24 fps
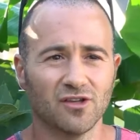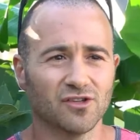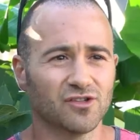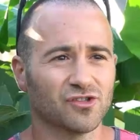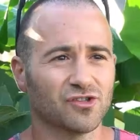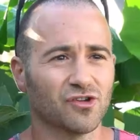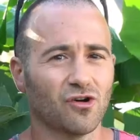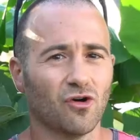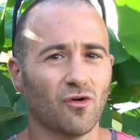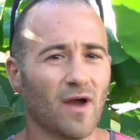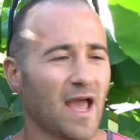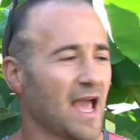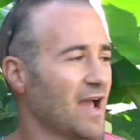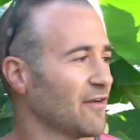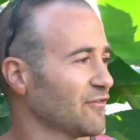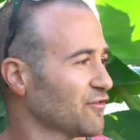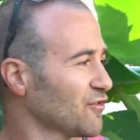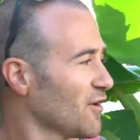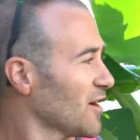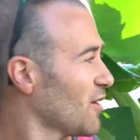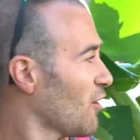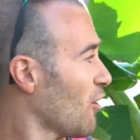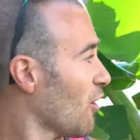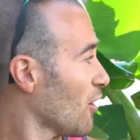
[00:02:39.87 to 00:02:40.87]
So
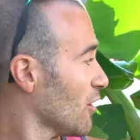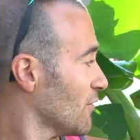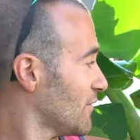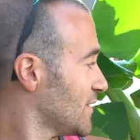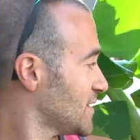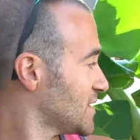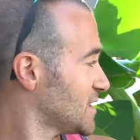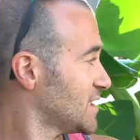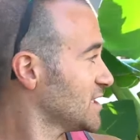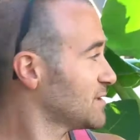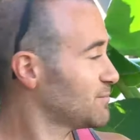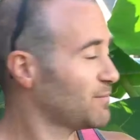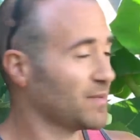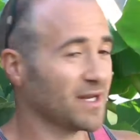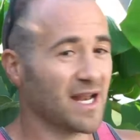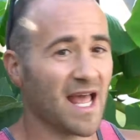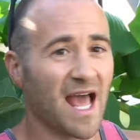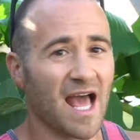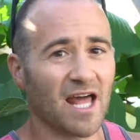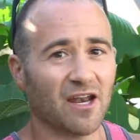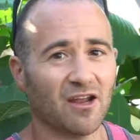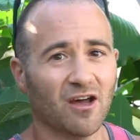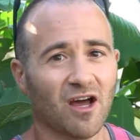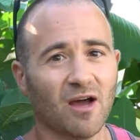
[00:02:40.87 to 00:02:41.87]
after I harvest this
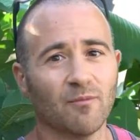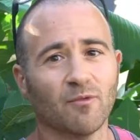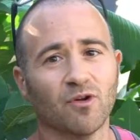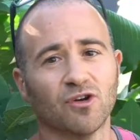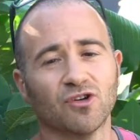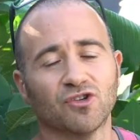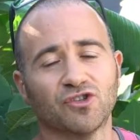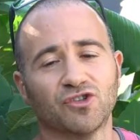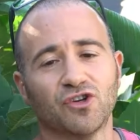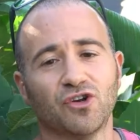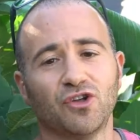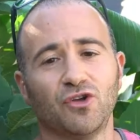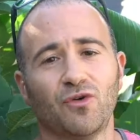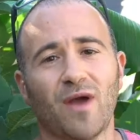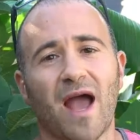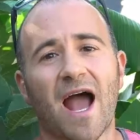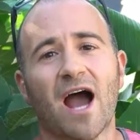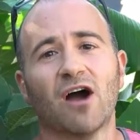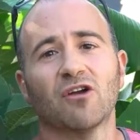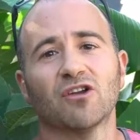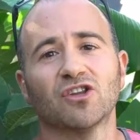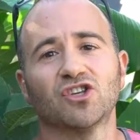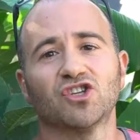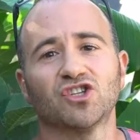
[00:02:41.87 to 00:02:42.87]
banana, I'm gonna show you
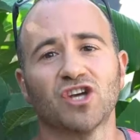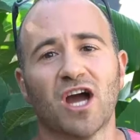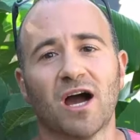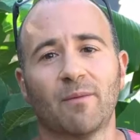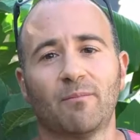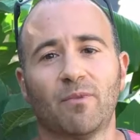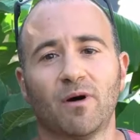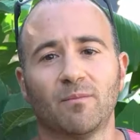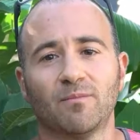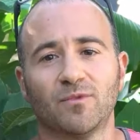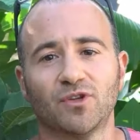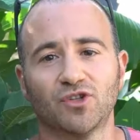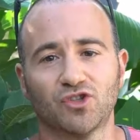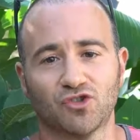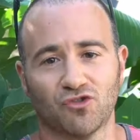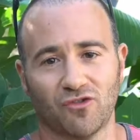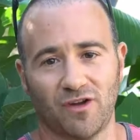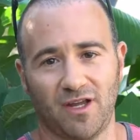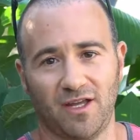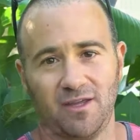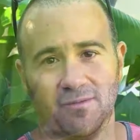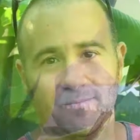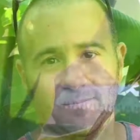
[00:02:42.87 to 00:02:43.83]
how to chop up the tree.